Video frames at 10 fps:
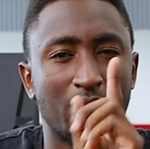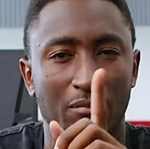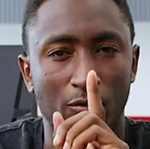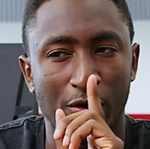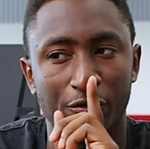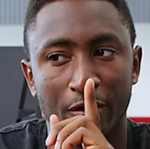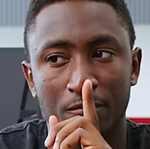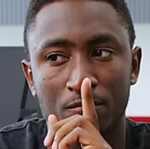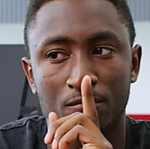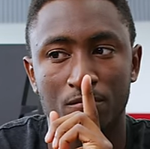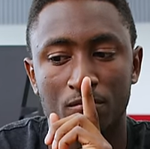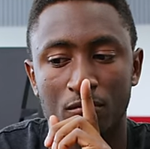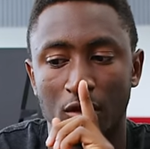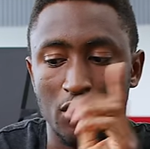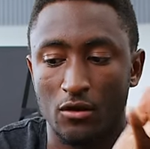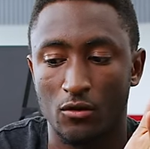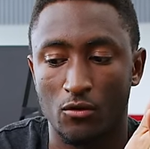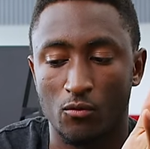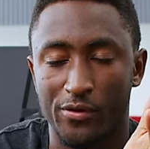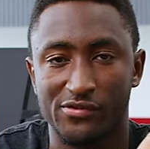probably wondering,
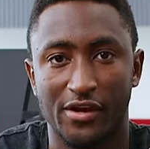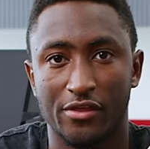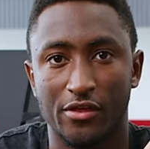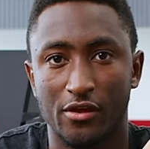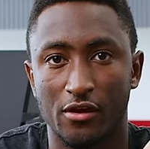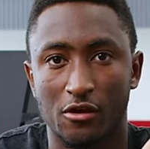where's like the